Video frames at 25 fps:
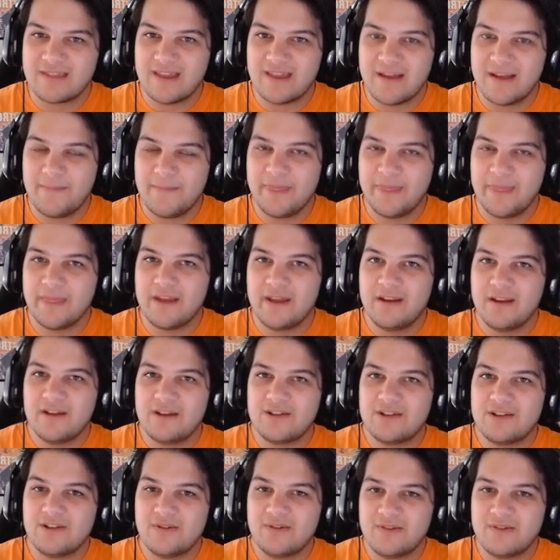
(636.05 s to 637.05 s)
them
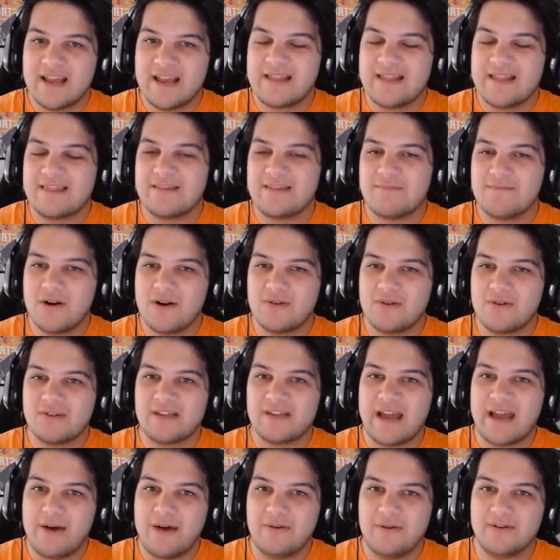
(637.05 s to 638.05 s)
to get the
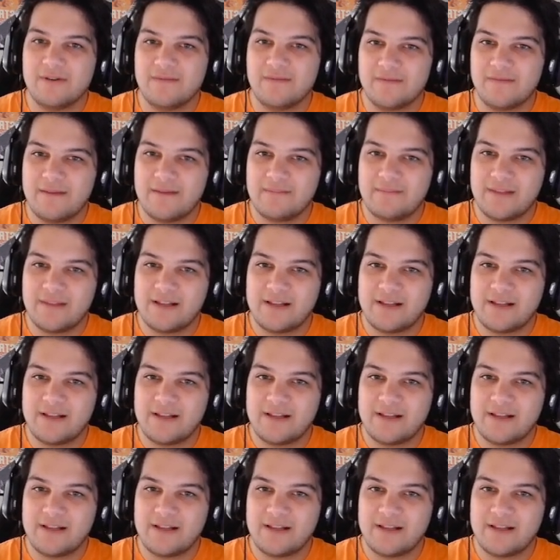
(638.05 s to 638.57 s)
most out of them.